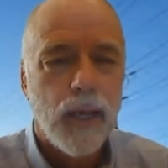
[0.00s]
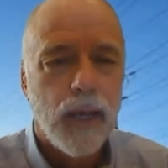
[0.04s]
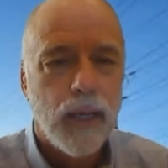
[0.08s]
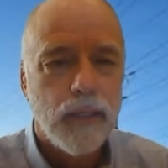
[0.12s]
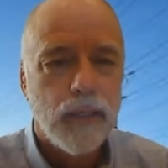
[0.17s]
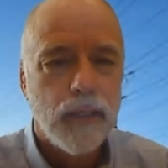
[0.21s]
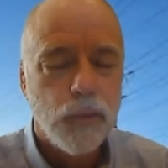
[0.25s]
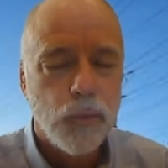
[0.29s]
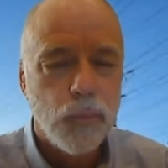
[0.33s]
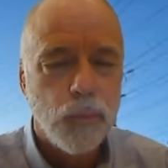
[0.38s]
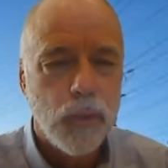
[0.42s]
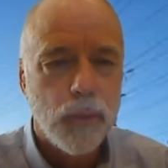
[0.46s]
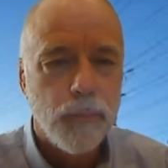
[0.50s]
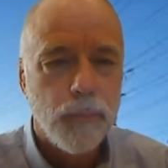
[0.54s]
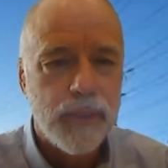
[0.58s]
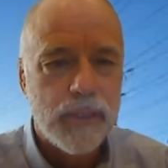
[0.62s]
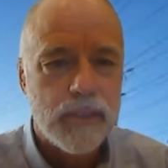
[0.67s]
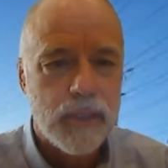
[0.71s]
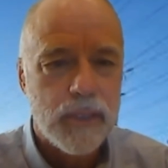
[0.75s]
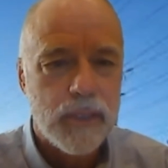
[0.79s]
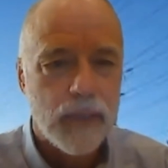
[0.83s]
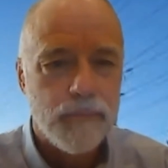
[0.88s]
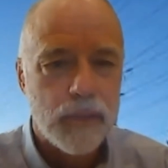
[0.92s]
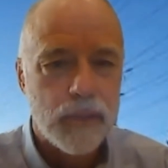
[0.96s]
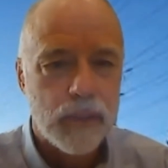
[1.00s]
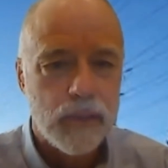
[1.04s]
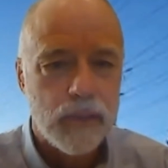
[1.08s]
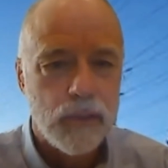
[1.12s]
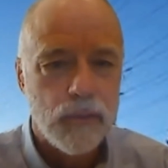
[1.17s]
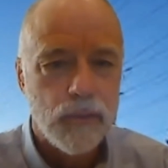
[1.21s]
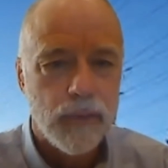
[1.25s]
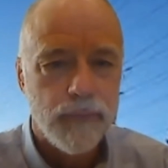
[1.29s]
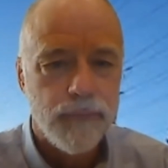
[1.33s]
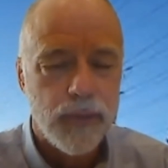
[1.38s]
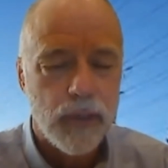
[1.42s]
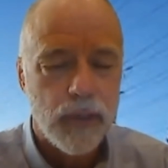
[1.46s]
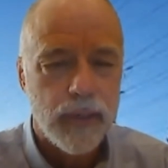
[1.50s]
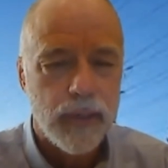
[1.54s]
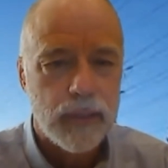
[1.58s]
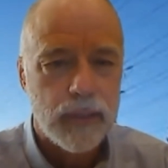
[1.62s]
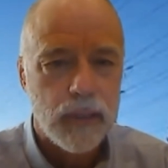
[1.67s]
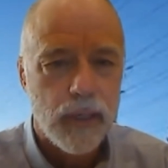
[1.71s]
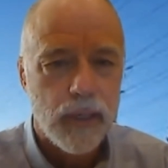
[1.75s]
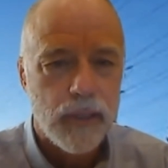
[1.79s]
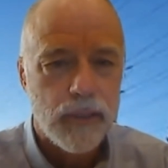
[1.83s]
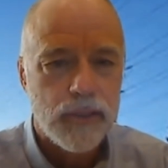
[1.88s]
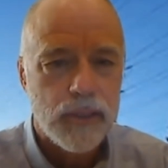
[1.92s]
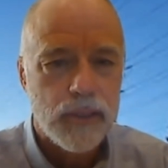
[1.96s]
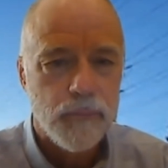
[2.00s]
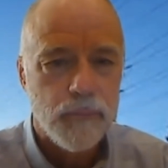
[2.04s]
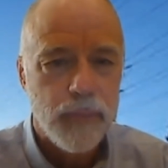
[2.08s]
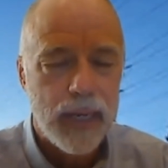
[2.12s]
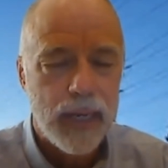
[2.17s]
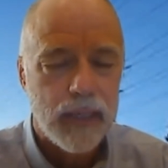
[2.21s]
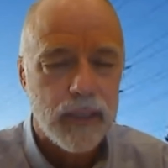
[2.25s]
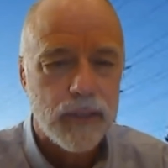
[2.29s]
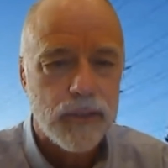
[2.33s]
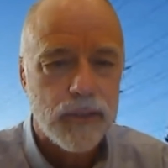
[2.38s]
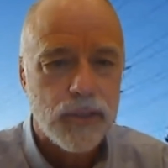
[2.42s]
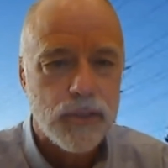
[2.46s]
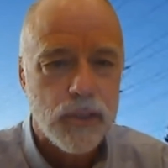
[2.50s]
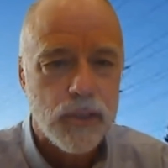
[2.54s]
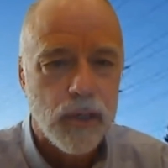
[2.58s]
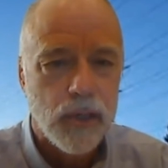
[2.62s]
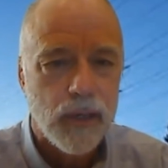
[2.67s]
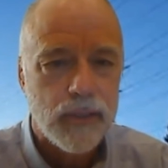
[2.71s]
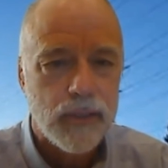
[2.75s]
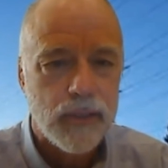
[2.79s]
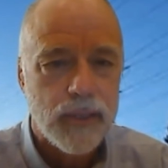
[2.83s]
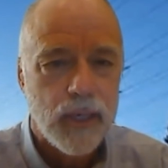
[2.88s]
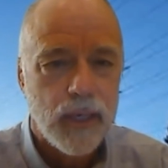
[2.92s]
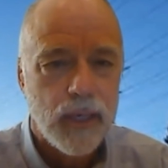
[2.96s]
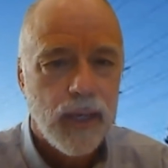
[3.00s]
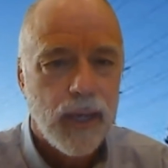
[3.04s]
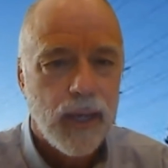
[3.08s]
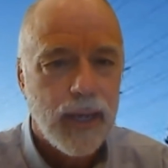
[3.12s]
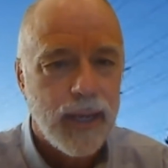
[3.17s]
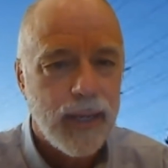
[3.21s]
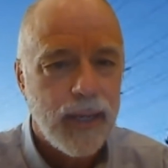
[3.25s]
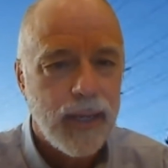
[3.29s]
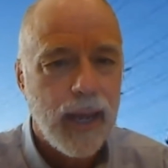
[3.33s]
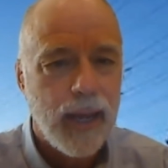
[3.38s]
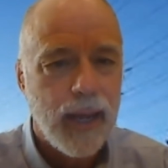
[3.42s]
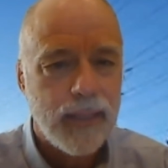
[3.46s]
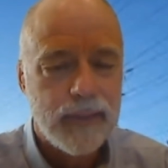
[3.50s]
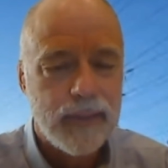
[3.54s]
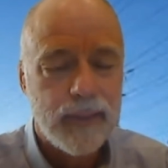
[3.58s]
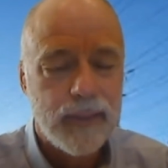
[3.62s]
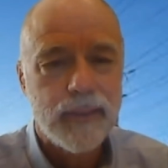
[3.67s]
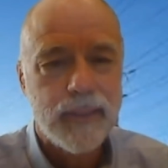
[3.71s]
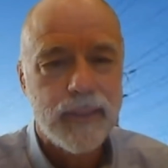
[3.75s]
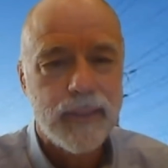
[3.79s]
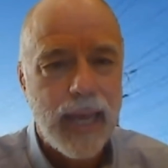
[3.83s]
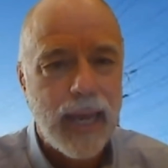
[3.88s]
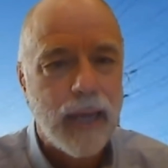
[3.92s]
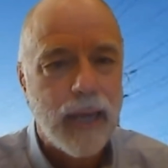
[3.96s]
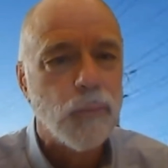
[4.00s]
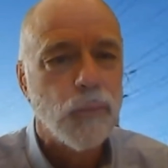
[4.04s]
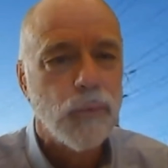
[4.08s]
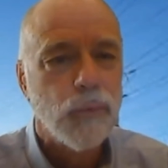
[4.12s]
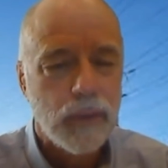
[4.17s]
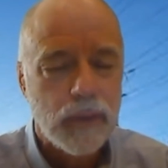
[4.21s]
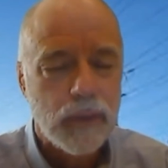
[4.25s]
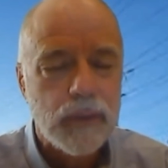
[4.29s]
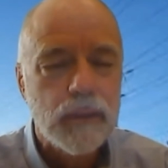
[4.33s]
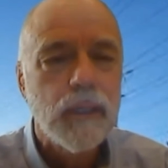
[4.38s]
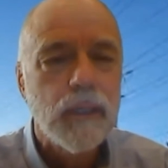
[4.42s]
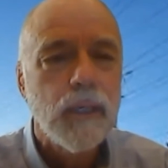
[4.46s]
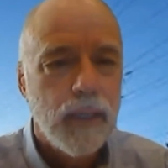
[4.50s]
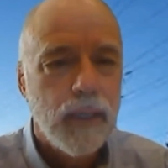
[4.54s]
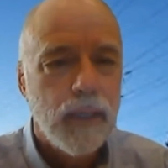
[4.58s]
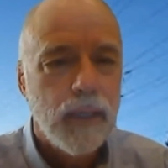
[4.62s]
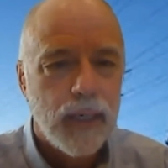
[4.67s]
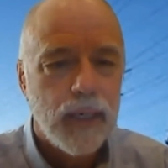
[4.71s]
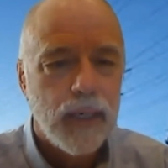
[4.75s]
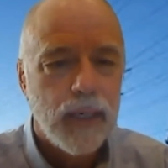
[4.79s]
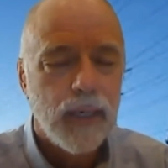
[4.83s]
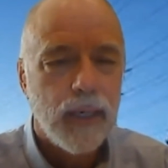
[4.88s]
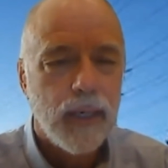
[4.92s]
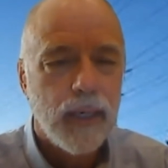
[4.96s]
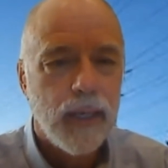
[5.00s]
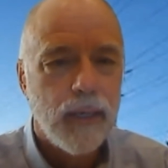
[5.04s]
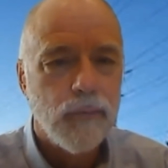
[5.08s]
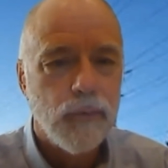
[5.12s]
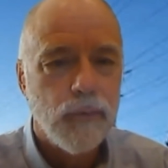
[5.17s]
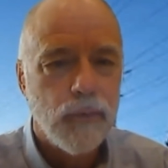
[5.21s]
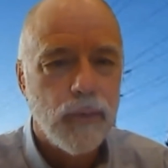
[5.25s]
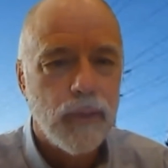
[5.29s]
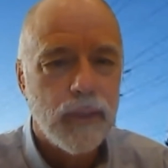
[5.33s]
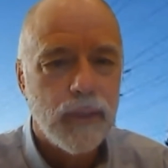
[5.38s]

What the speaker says: you will be subject to a very large imbalance charge. I think that will, that